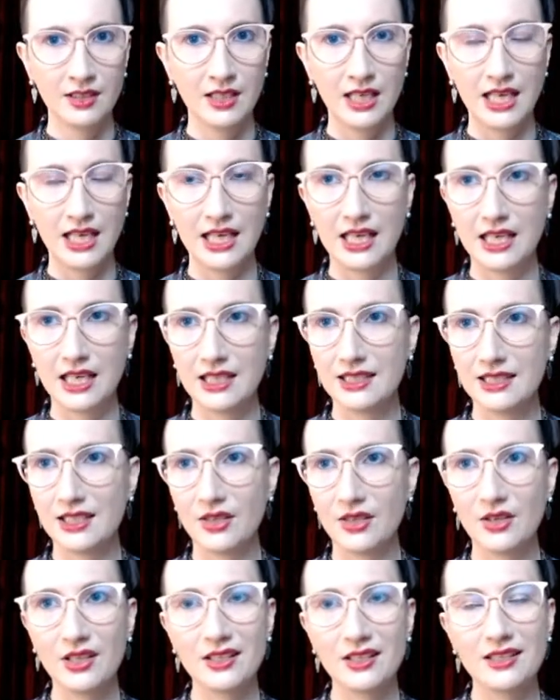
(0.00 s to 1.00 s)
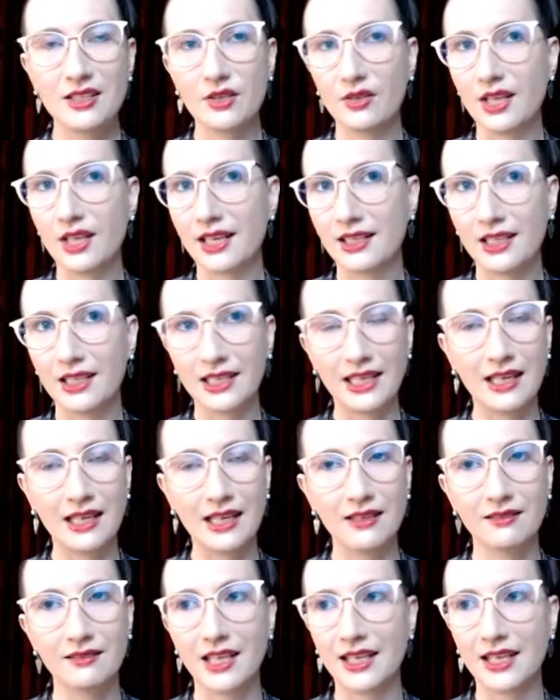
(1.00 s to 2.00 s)
uh, so, so like
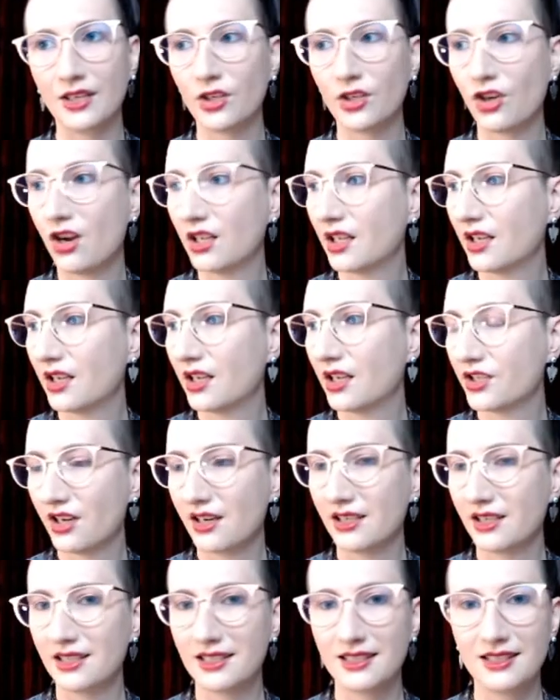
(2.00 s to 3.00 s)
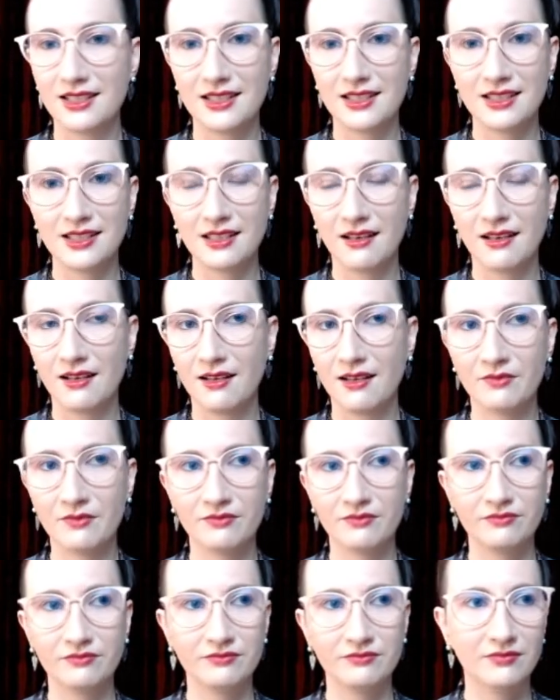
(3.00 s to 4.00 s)
again, like collage artists.
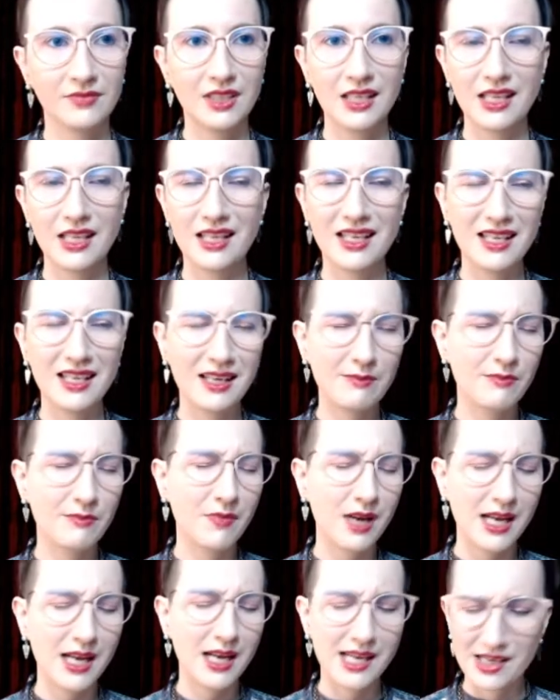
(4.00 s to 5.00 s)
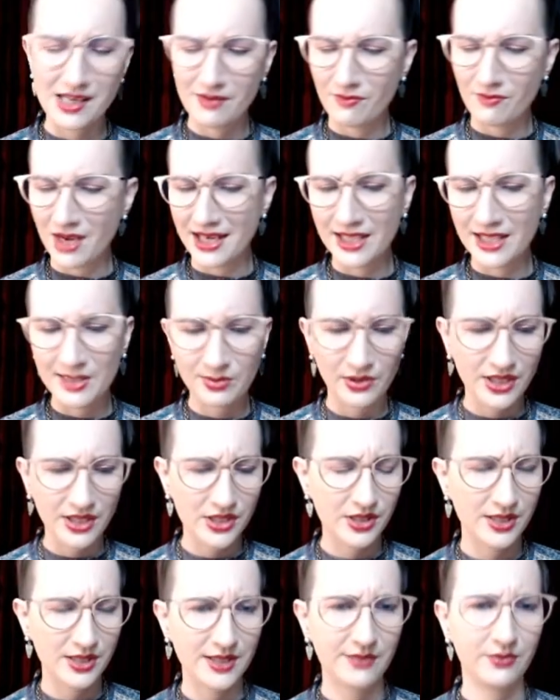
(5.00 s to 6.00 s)
Um, I, my my
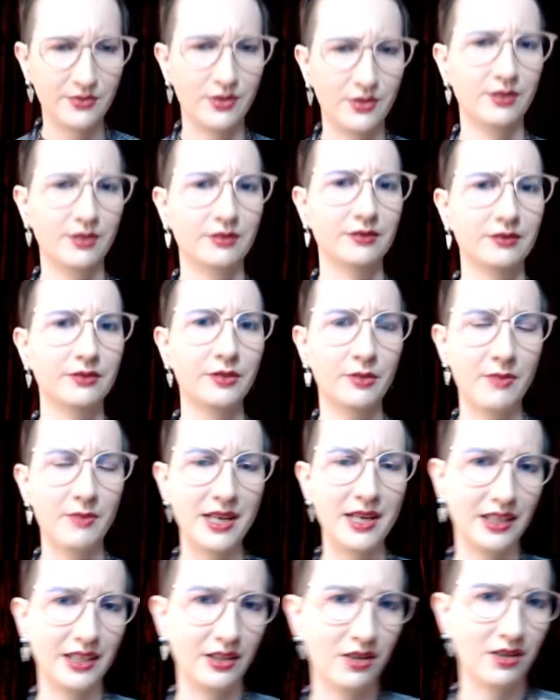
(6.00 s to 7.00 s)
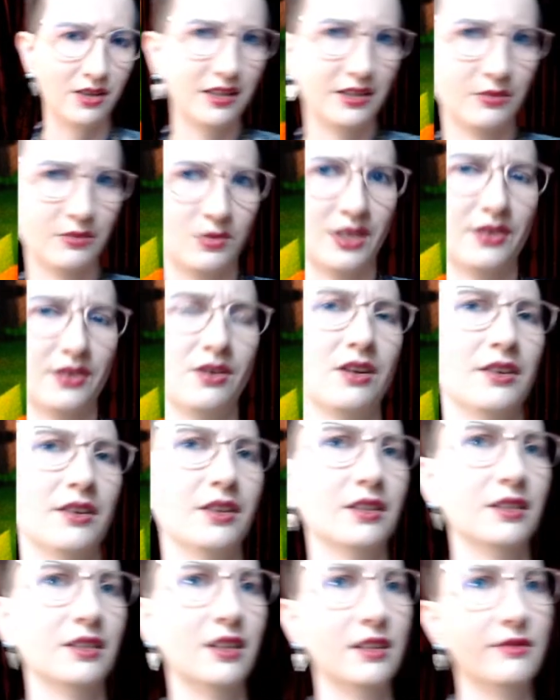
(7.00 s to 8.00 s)
inspirations for for making art and whatnot
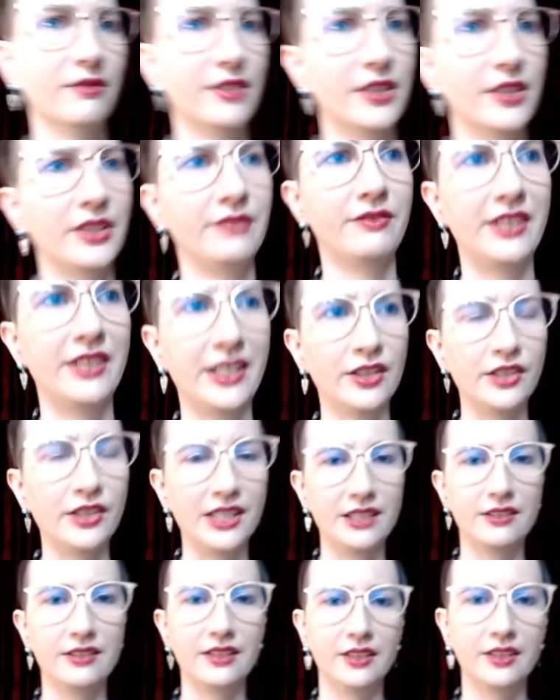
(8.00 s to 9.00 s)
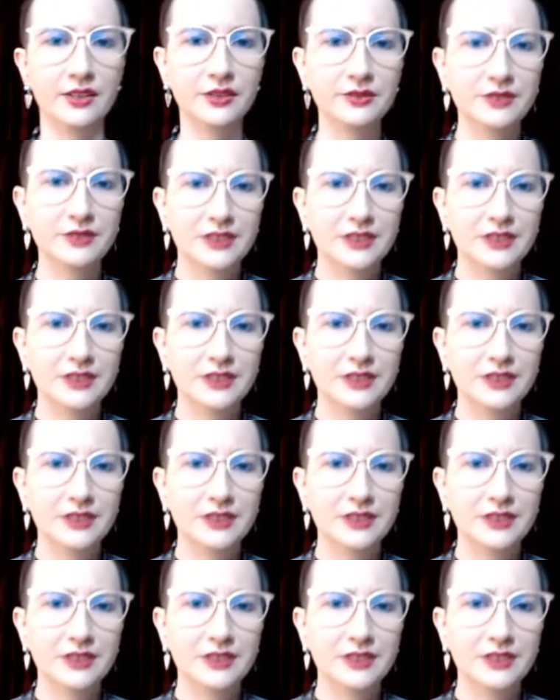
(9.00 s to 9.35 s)
are are very varied, you know.